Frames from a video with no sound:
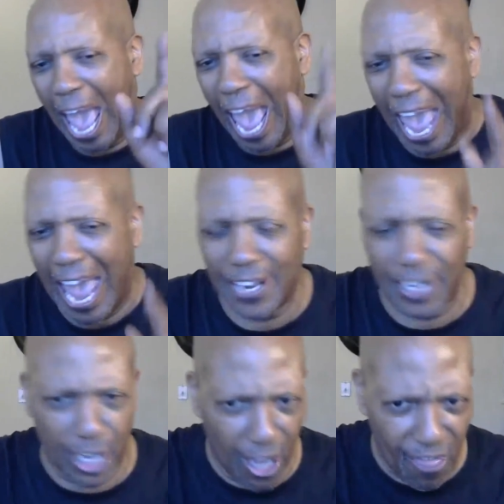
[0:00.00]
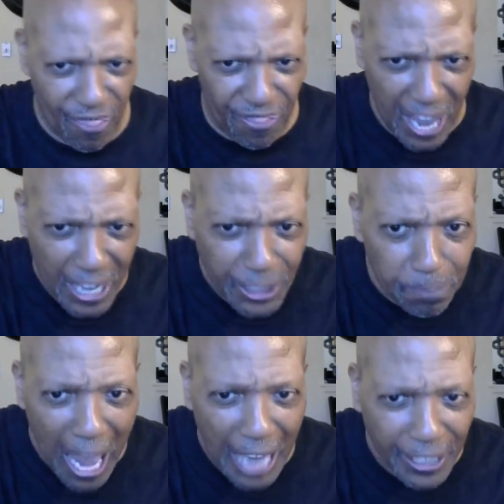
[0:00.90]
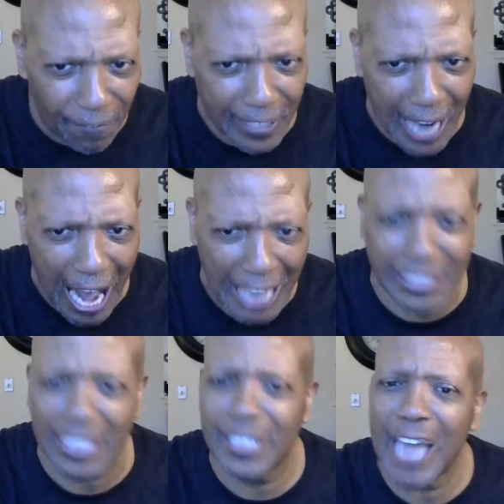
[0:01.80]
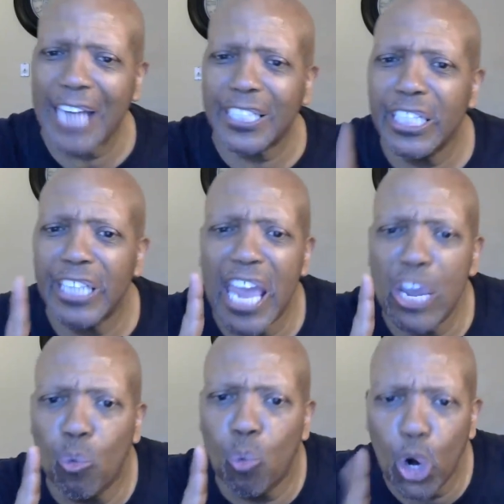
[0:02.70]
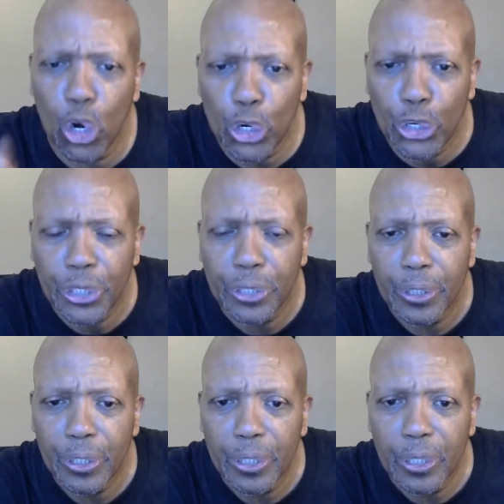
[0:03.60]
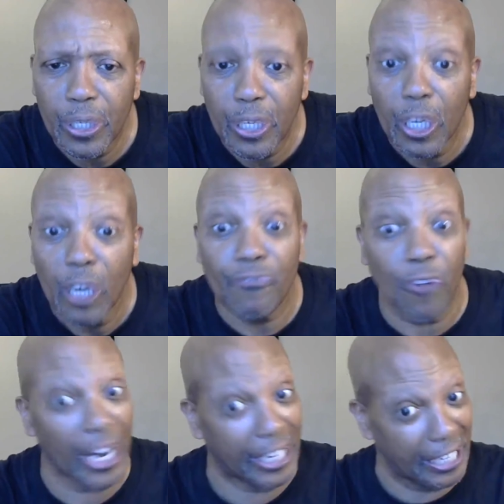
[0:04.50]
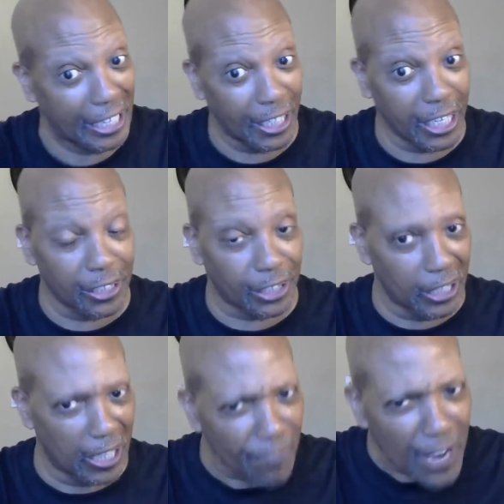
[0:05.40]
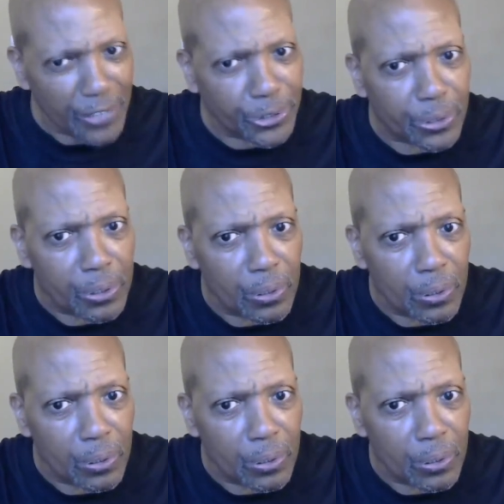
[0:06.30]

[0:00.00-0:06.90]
And this man of God did not get a word for healing and deliverance?